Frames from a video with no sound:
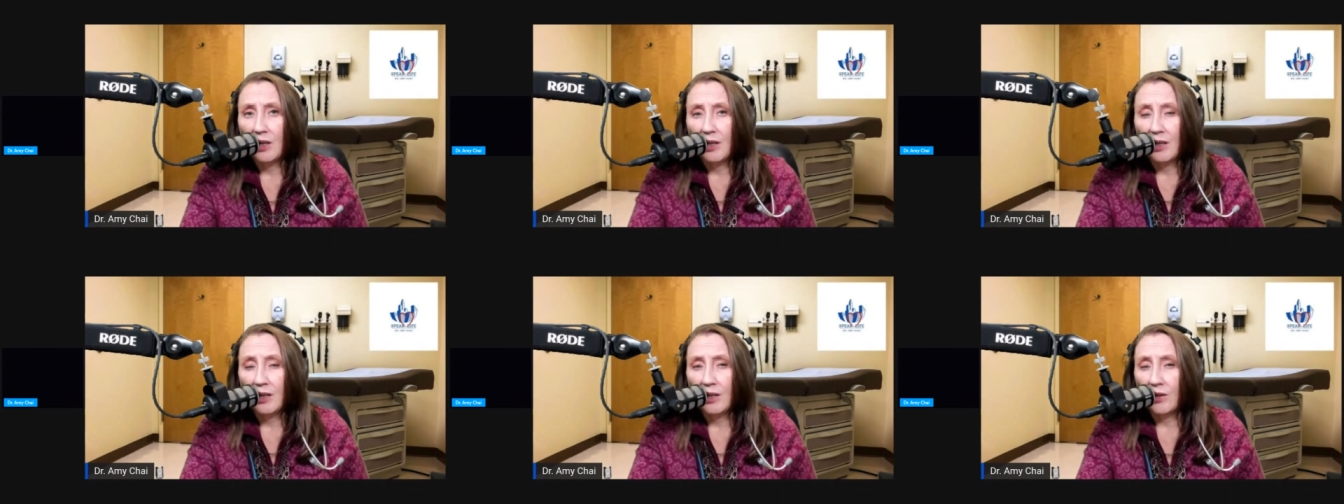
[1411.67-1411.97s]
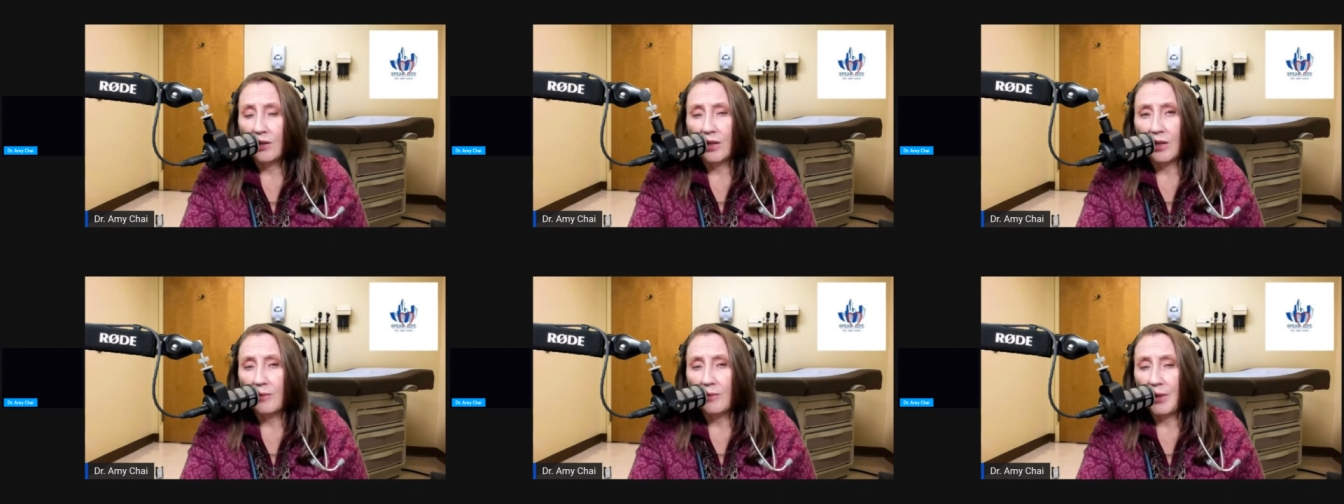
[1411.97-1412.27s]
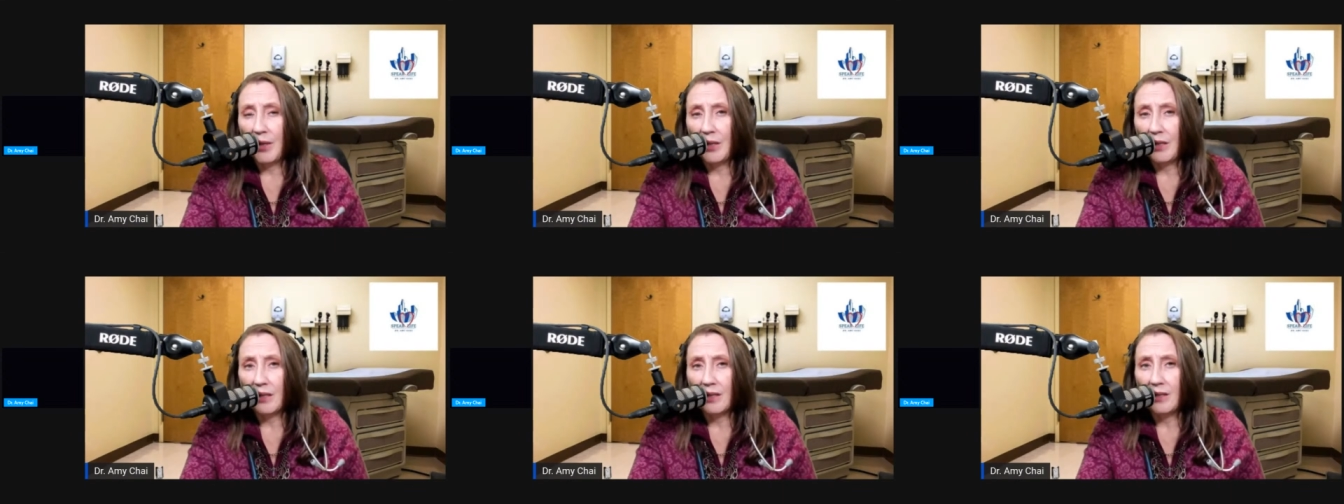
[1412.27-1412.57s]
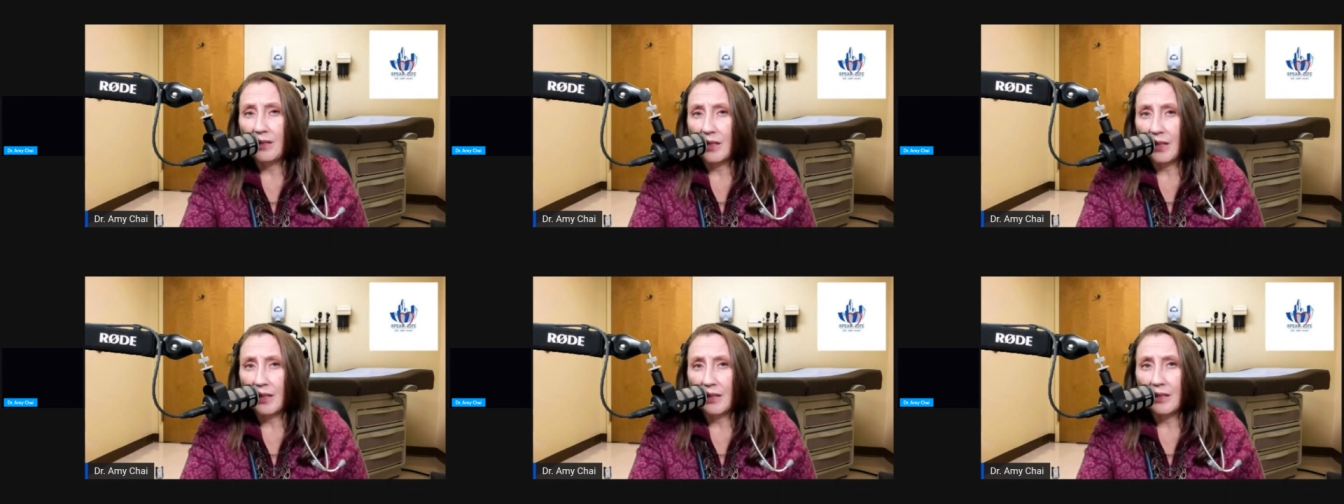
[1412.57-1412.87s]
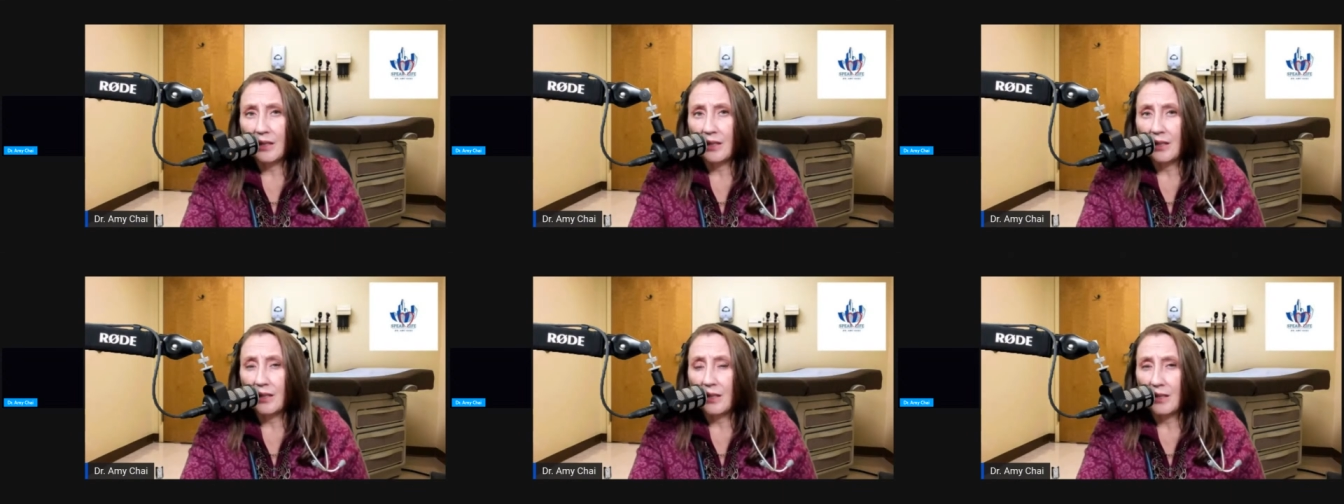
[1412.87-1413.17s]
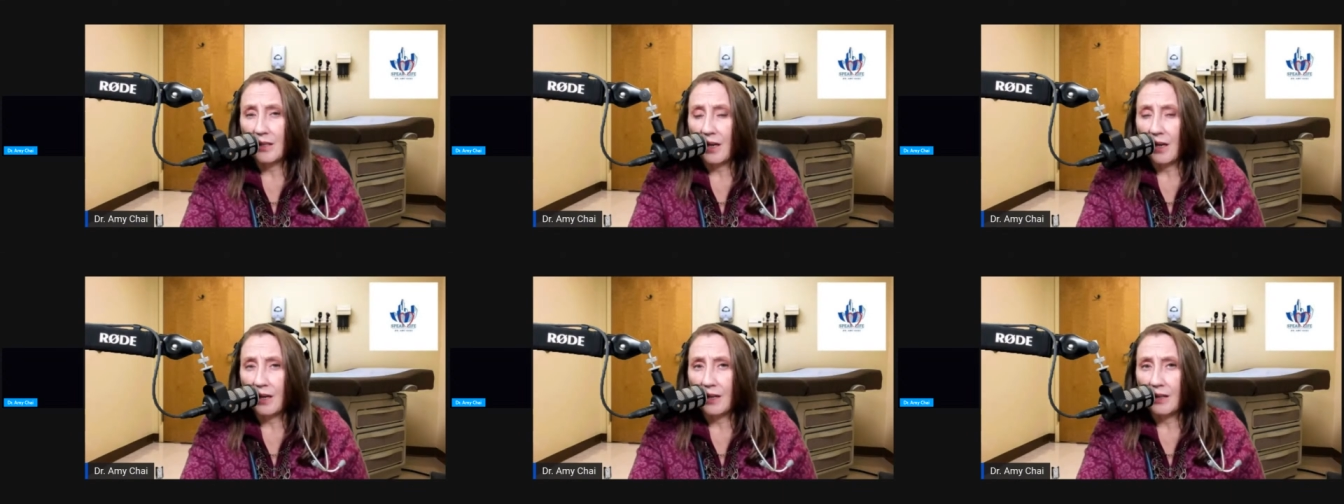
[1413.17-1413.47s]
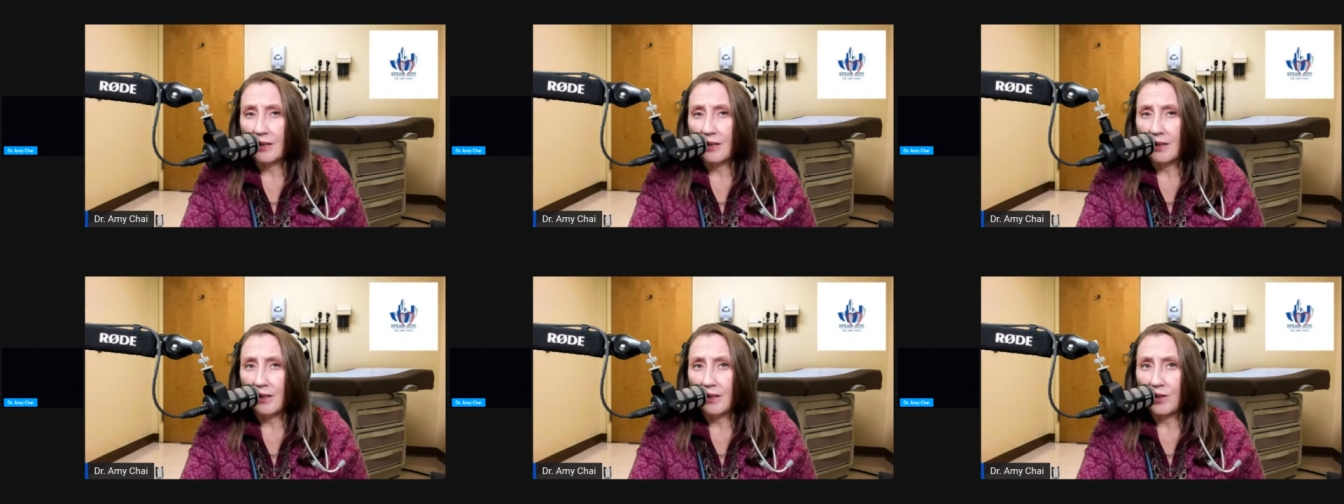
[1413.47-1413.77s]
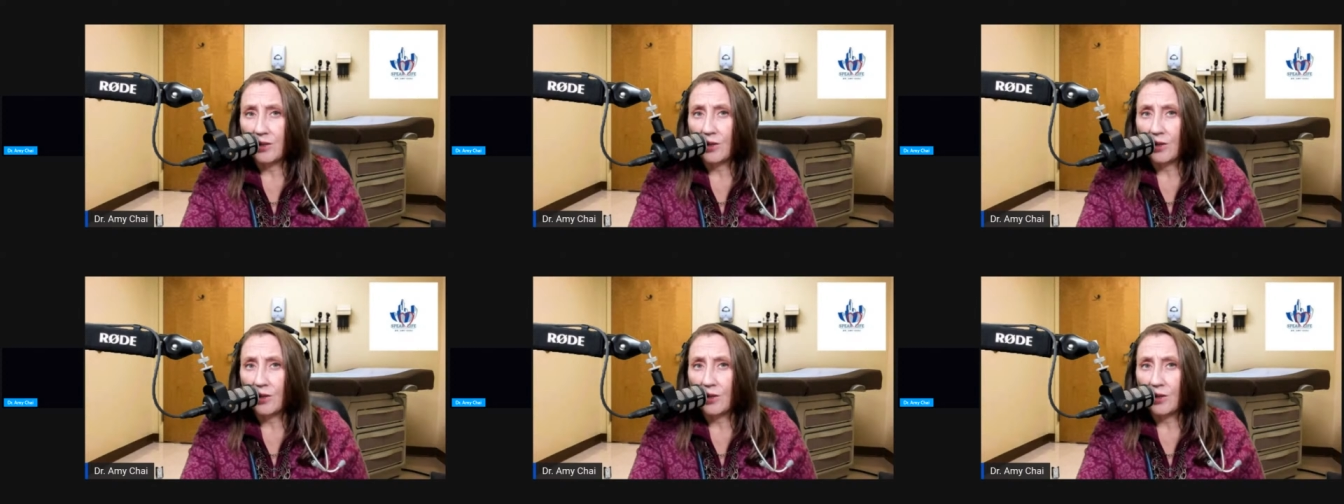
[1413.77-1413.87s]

You're going to be addicted to that insulin.